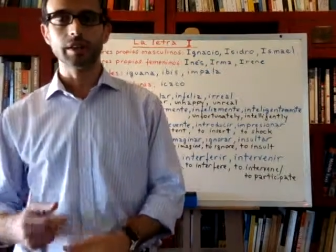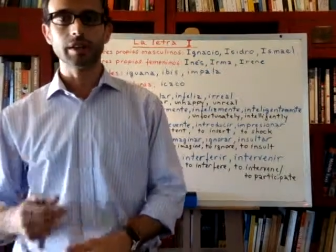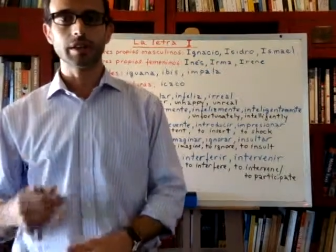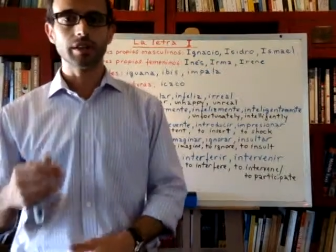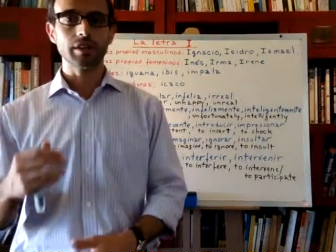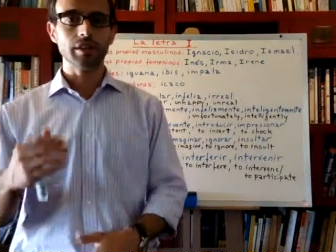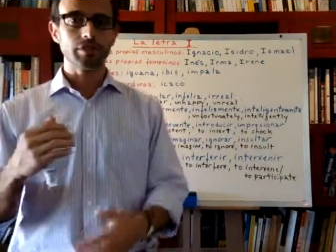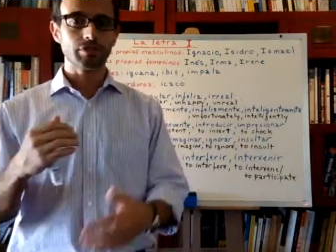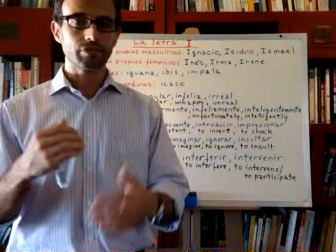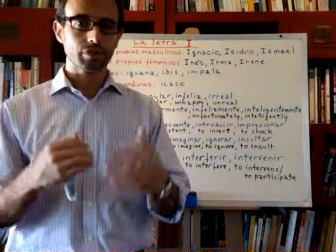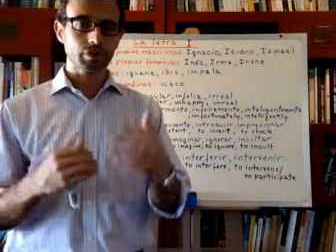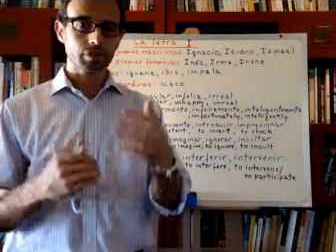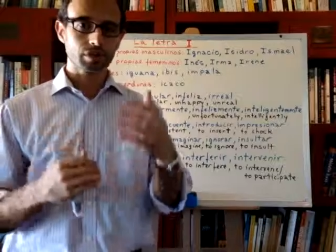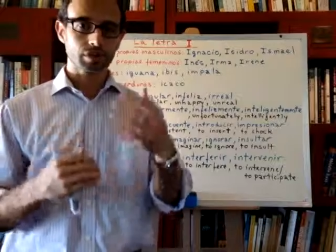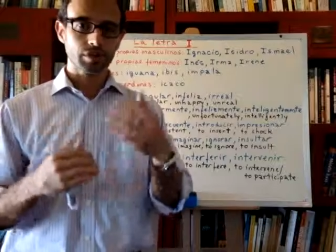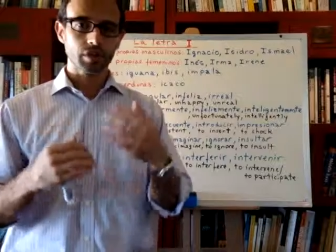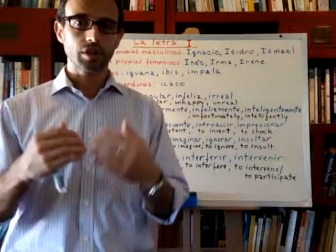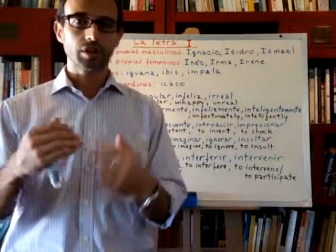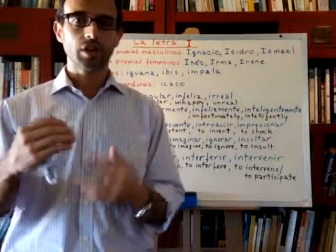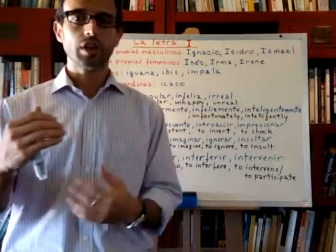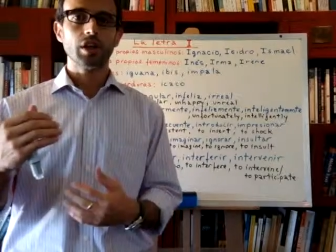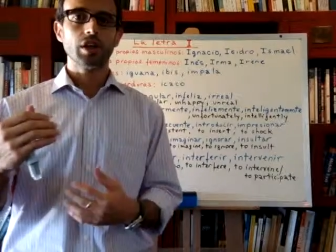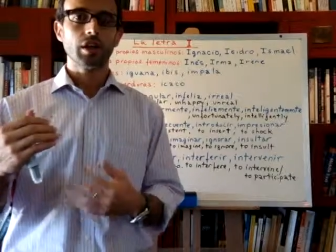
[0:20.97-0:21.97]
And different
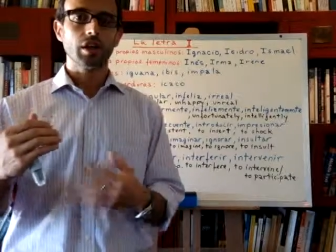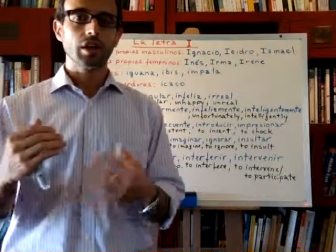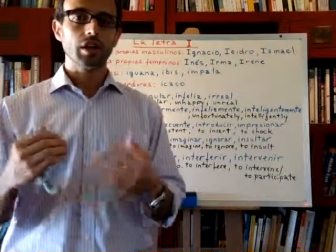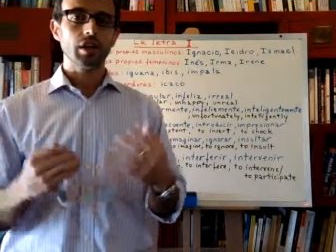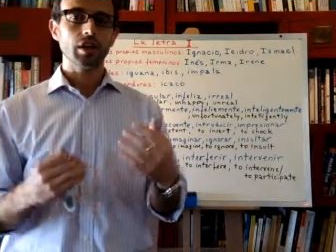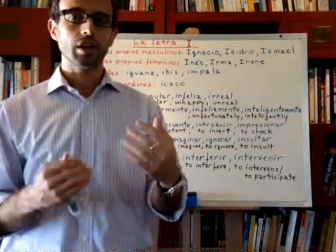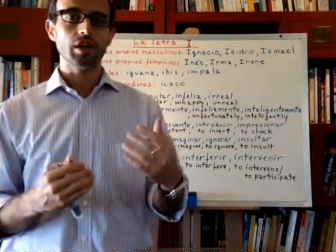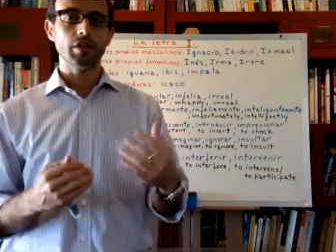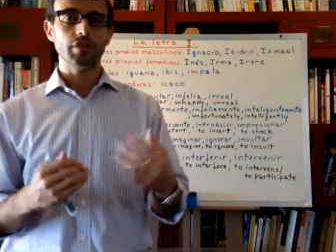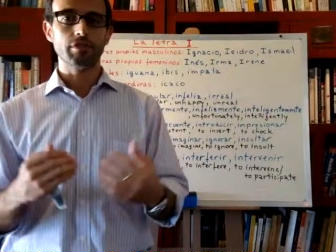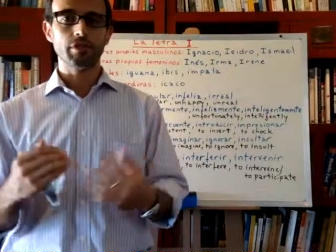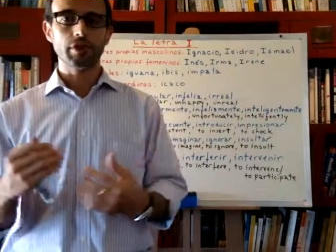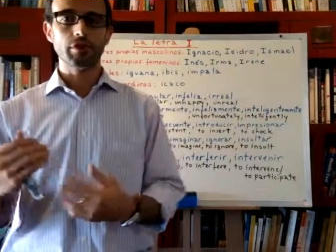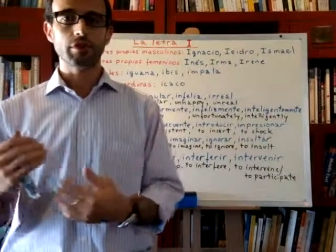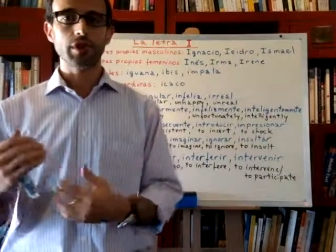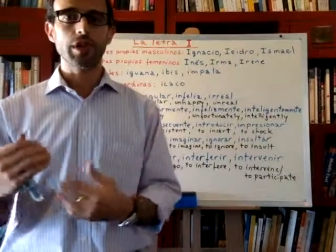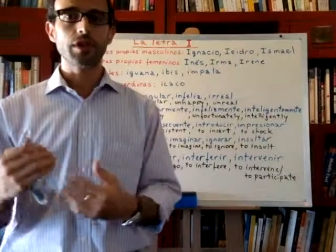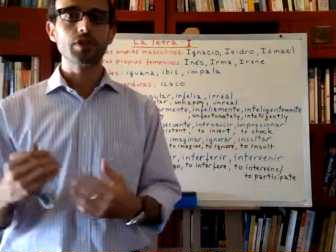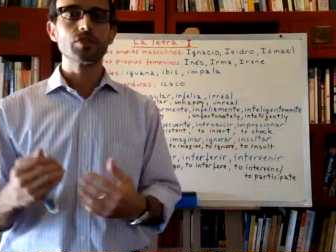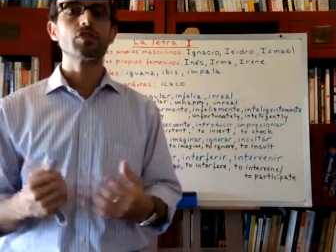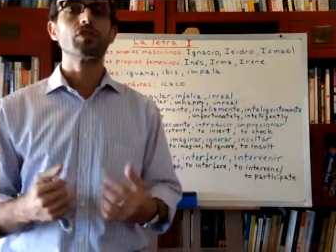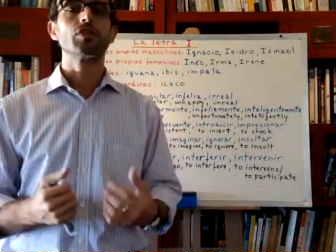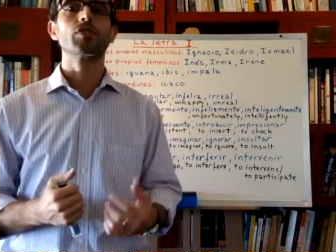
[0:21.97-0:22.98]

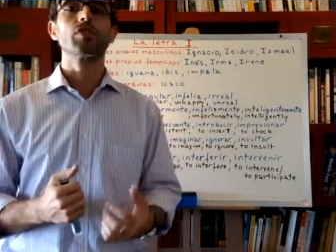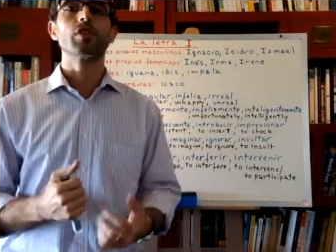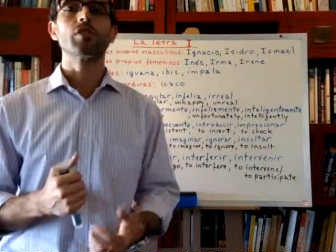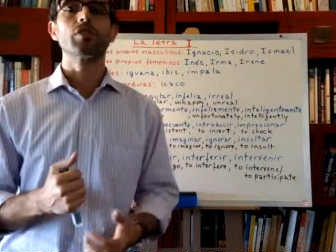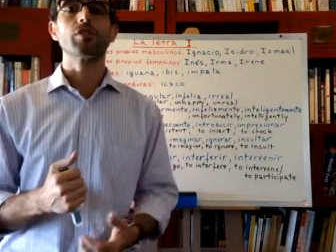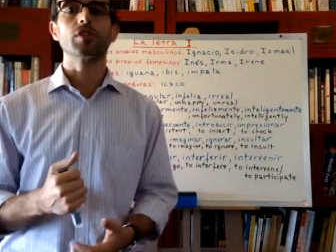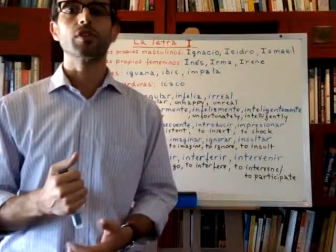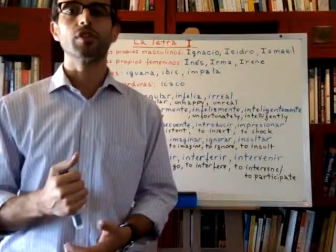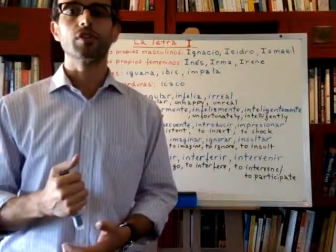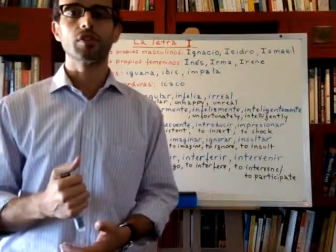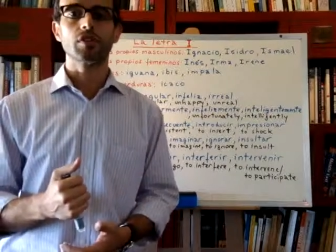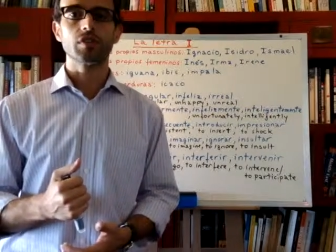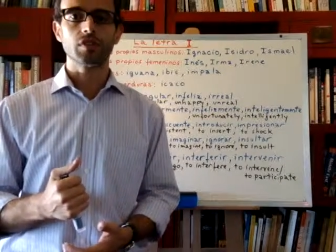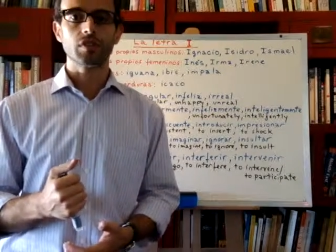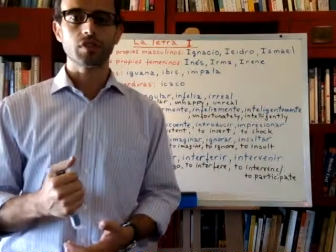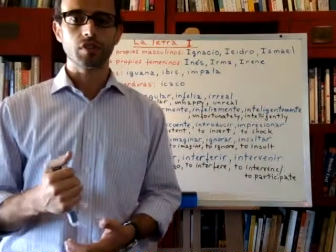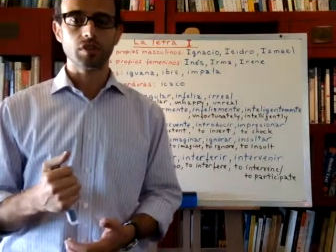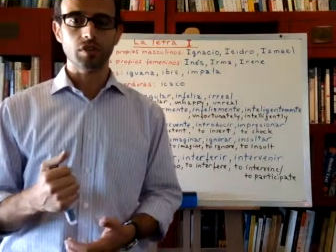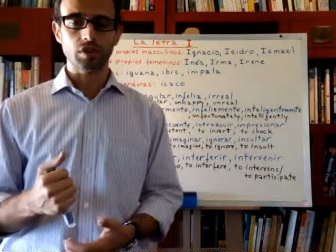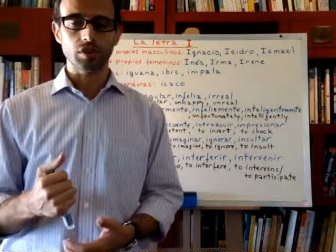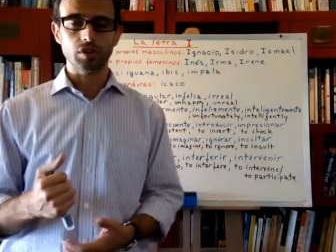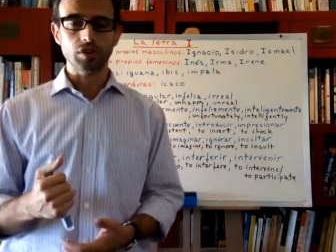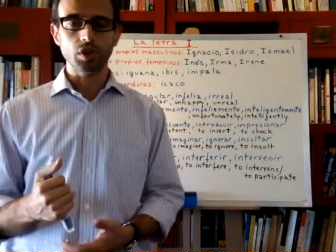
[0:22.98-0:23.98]
variations of
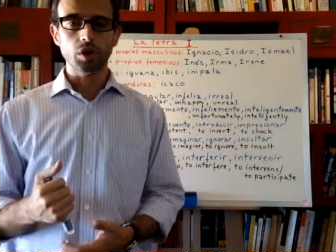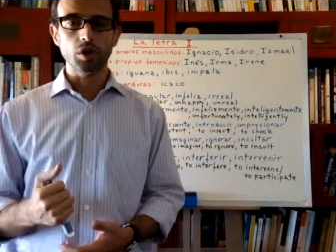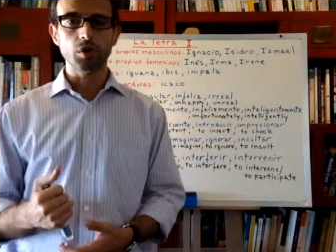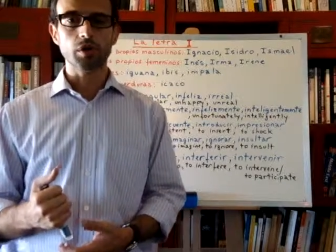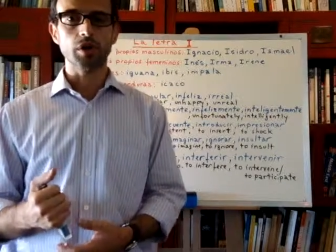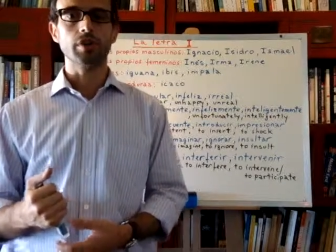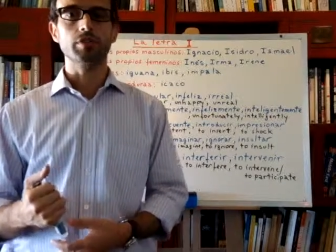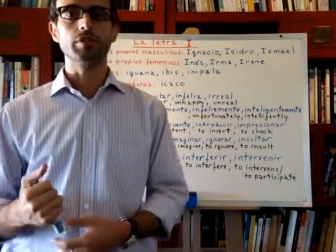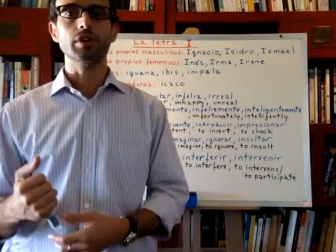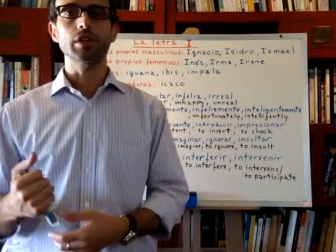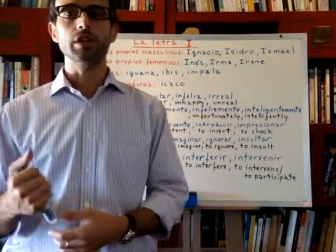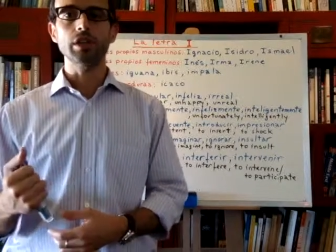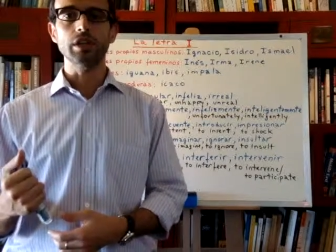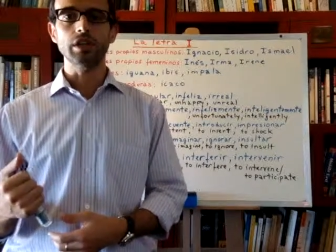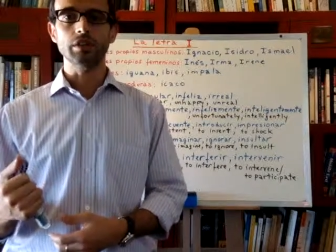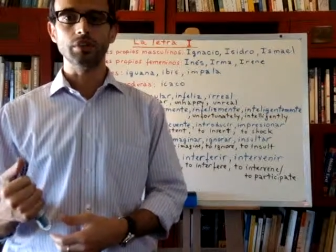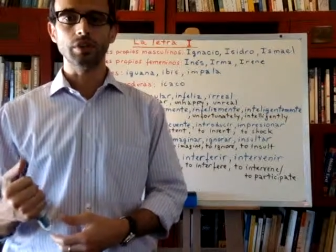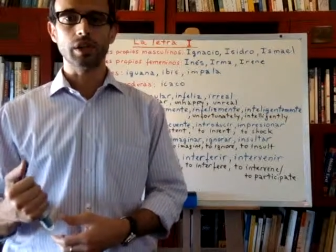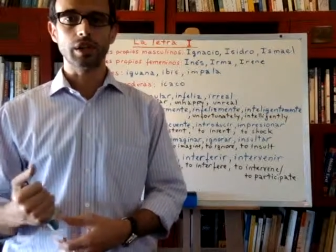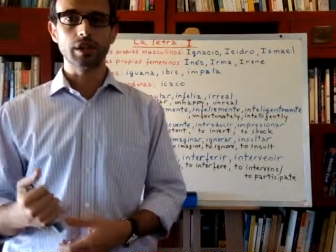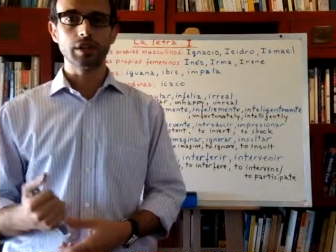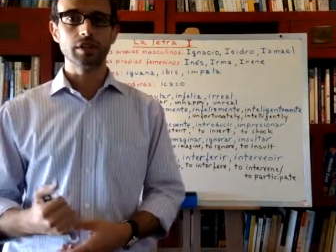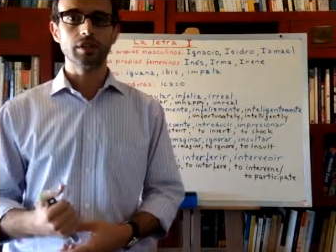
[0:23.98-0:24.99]
the tone of E,
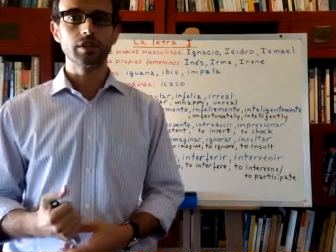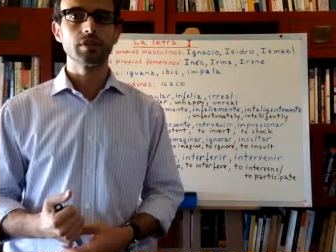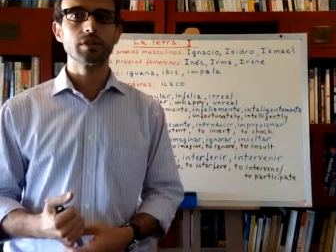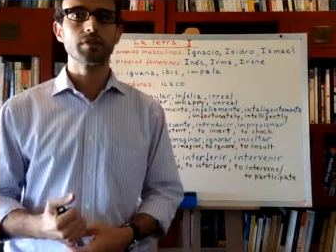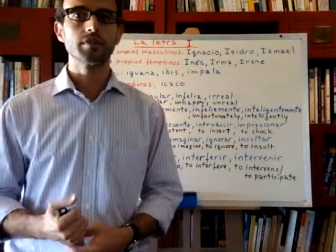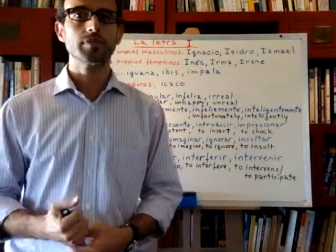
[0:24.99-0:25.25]
right?